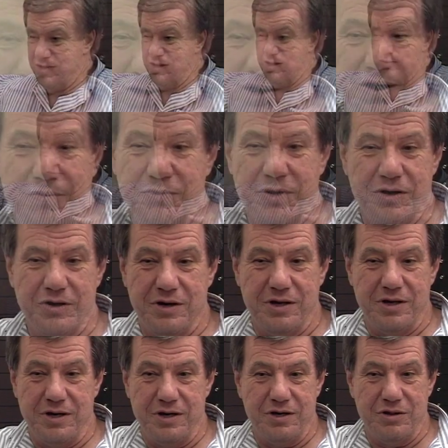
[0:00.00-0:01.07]
I'm not going to
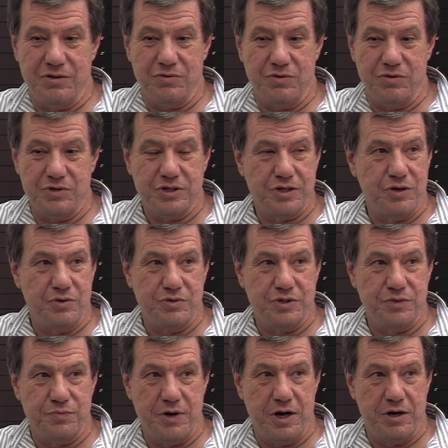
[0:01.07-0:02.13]
get into throwing stones
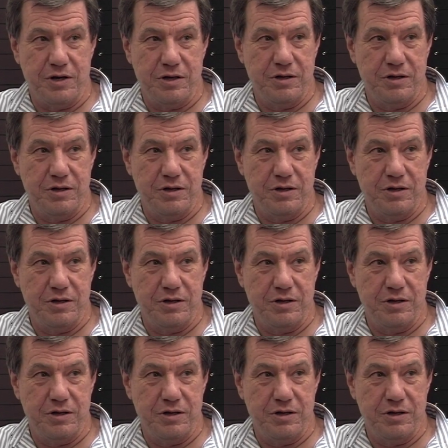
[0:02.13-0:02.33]
about it.